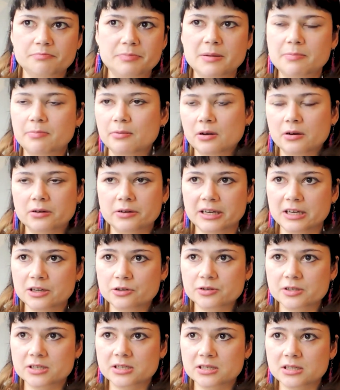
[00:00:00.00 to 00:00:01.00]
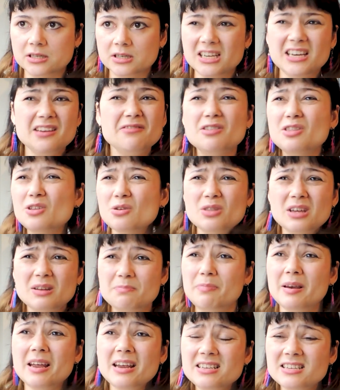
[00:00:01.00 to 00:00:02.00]
people aren't interested, even though they
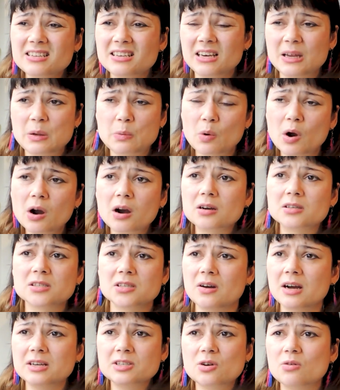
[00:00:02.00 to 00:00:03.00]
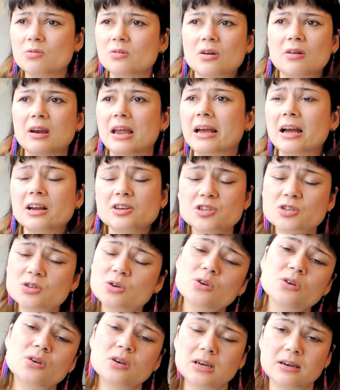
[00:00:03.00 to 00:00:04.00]
blatantly were. So I don't know, like I
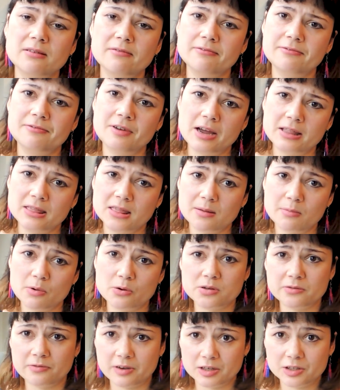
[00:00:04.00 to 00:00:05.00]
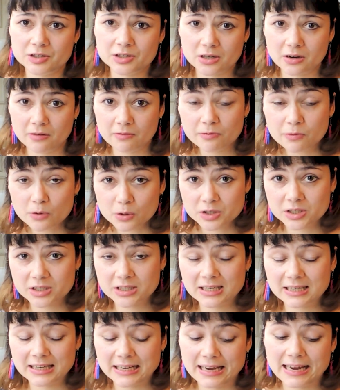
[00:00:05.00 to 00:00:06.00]
just couldn't find the motivation.
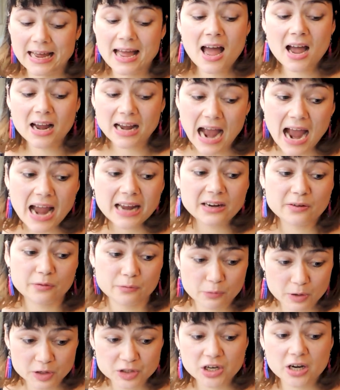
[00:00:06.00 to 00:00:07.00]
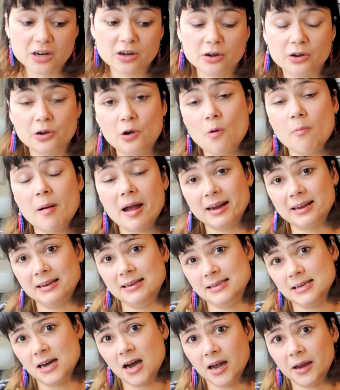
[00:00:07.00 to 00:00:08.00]
Unfortunately, kind of wish I could go back
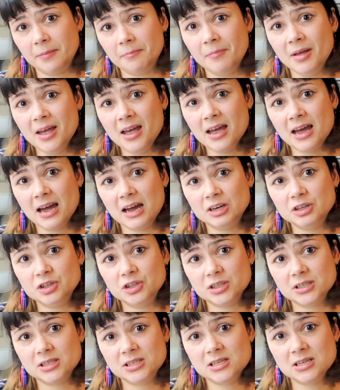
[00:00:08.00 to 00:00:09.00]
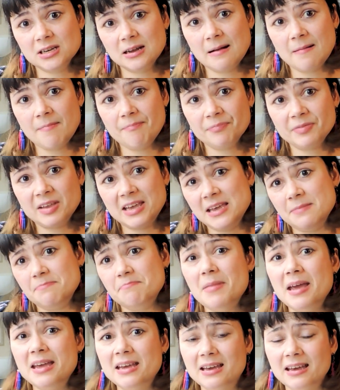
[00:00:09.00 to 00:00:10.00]
in time and just
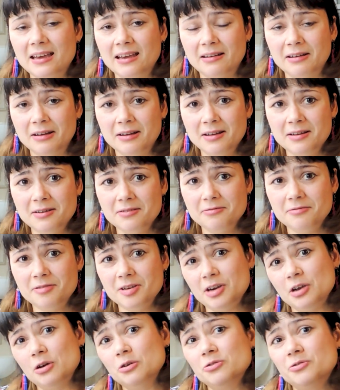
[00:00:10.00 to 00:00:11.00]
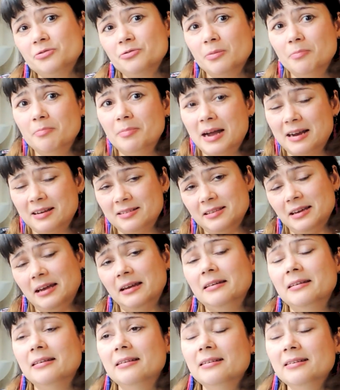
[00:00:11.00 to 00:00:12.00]
keep making videos from back
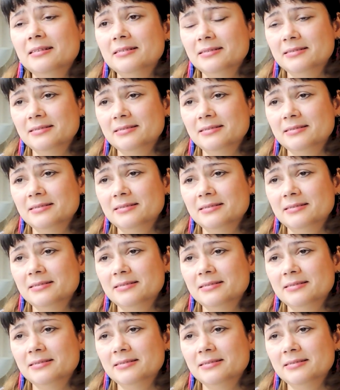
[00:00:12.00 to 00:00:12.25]
then.